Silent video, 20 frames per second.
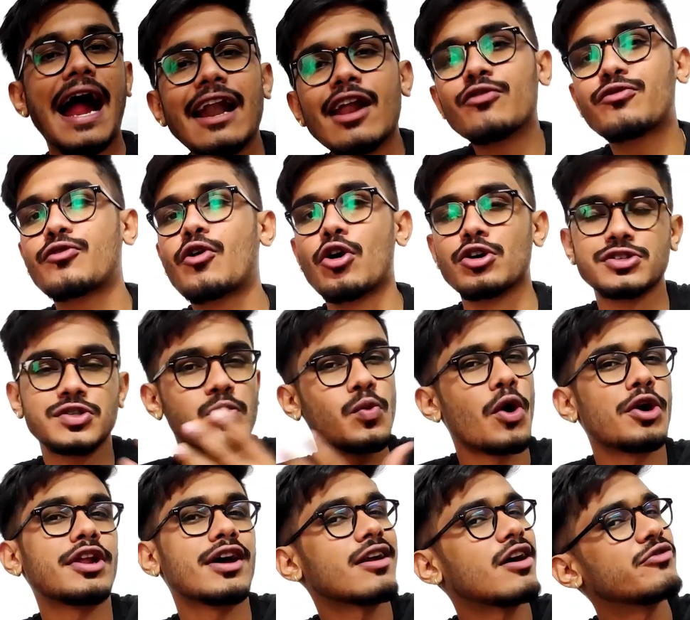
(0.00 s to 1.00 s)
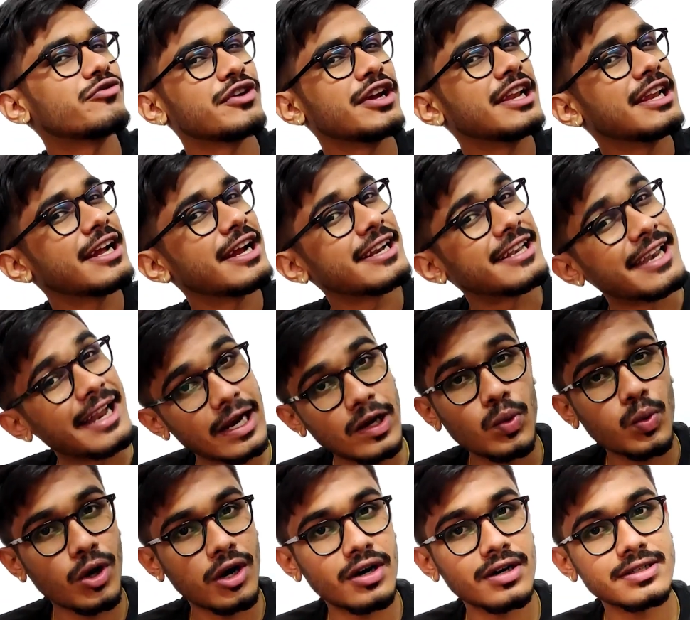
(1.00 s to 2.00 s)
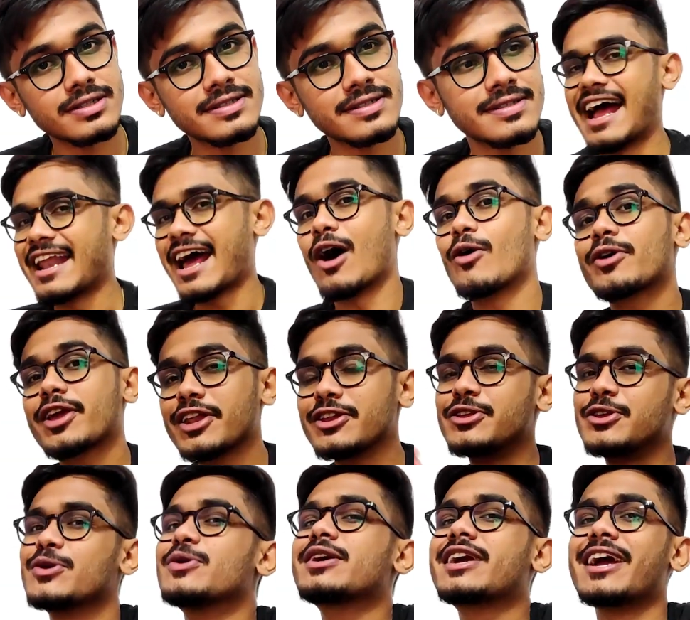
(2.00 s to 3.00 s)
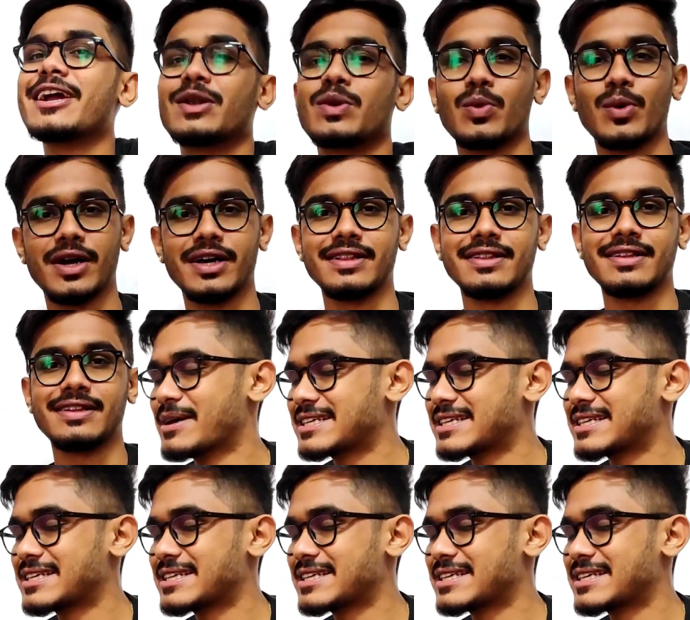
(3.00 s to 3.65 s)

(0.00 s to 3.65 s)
And of course, what are affiliate networks and how can you get one?